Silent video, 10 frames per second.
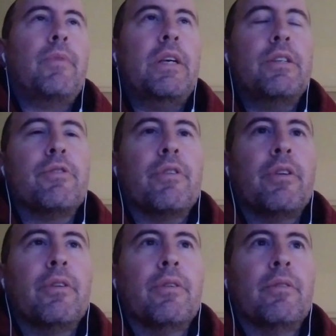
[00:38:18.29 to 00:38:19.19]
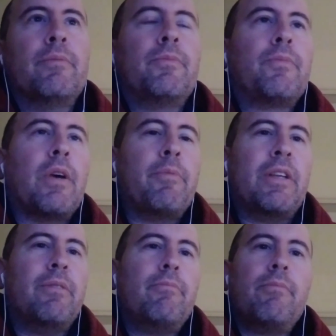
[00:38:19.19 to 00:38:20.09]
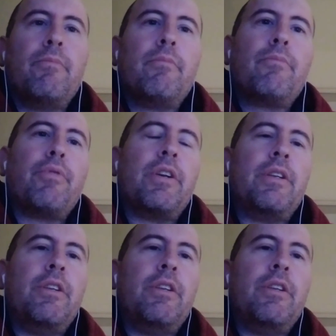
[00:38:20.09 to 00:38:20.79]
Israel, Britain,